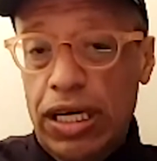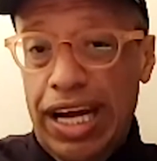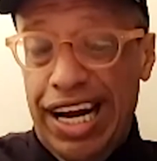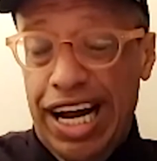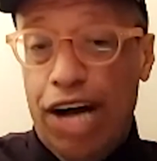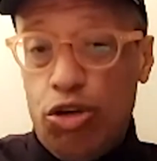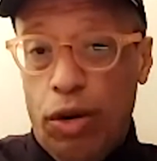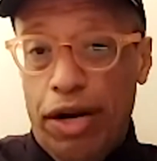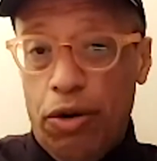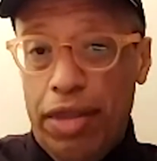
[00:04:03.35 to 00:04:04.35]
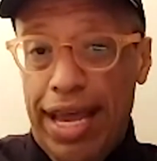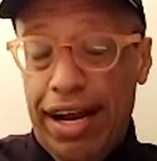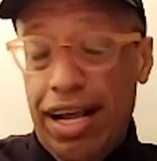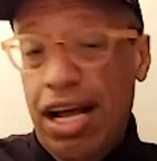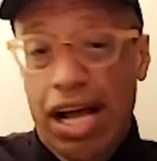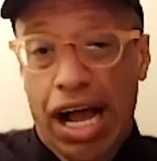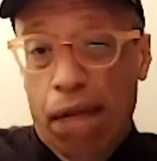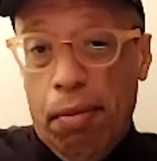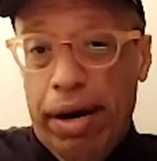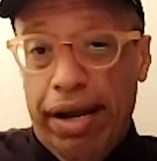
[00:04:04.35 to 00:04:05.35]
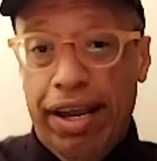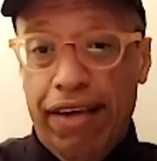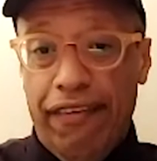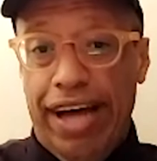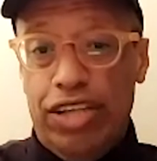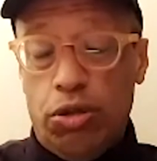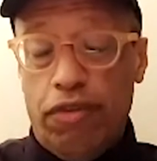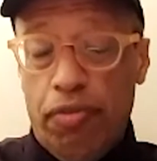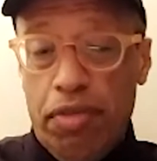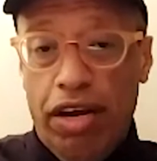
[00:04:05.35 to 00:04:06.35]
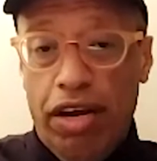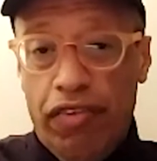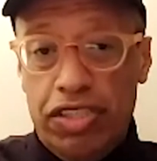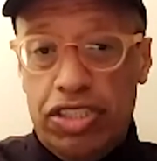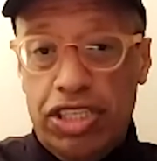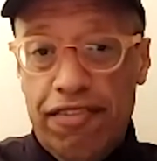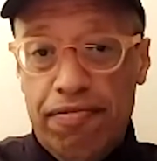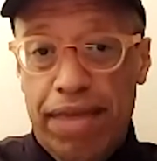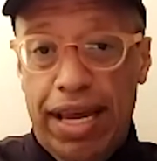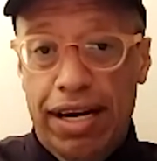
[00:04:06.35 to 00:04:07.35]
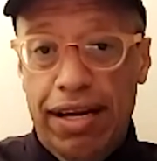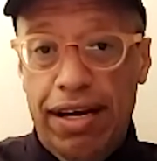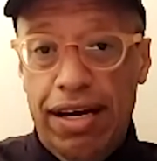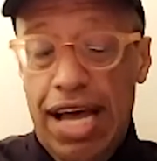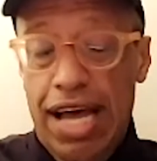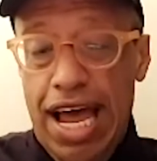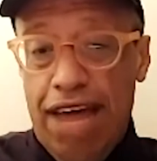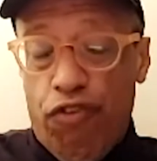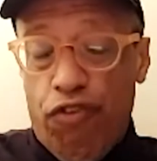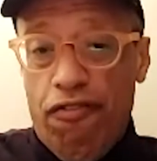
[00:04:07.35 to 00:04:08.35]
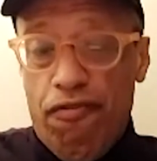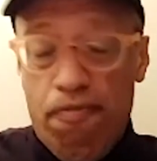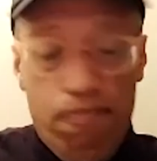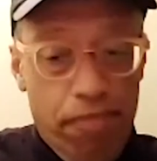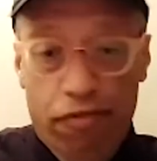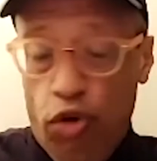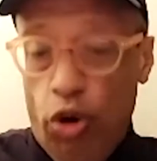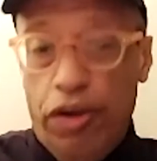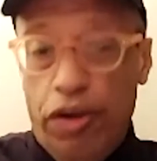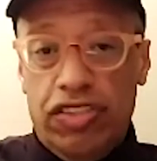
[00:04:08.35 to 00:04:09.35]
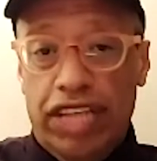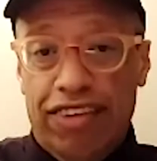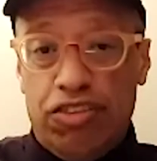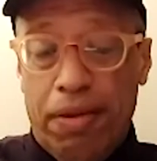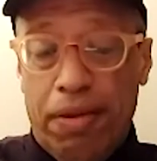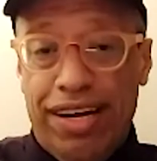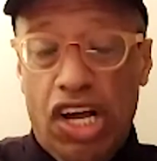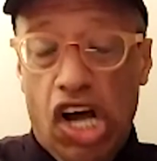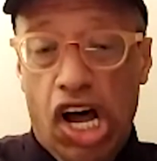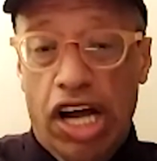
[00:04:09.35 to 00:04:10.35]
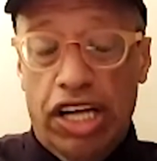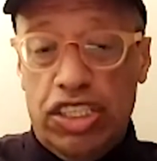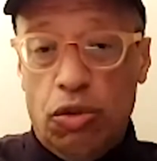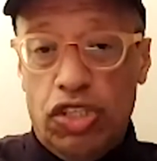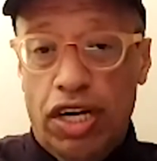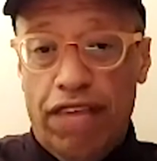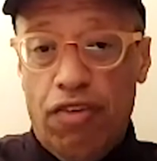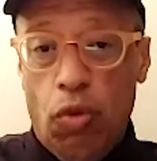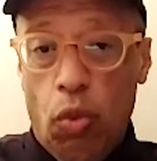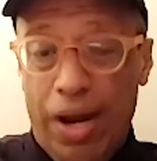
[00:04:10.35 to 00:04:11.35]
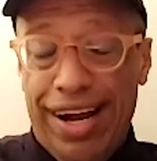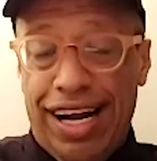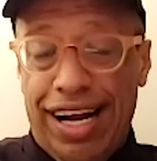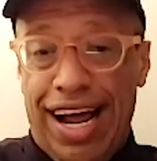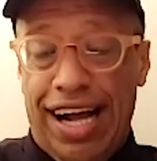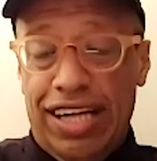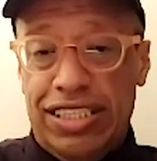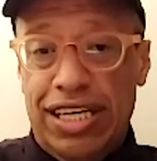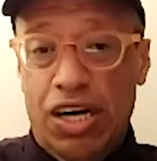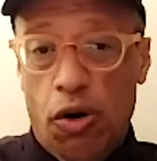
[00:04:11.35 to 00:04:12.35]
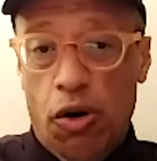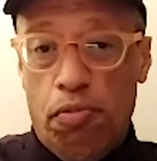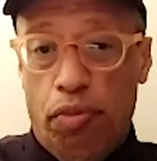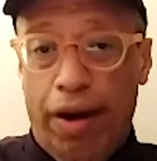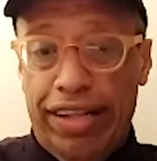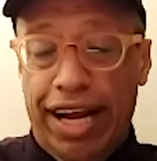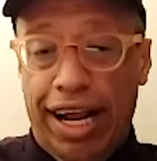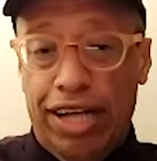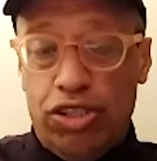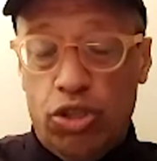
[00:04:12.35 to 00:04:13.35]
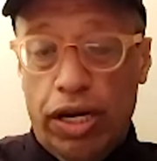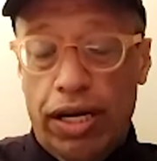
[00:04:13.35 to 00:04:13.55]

And how do I know that? I'm a marketing graduate from the University of Maine. And for the 4 years that I spent in college, there was not even one class on brand that I took.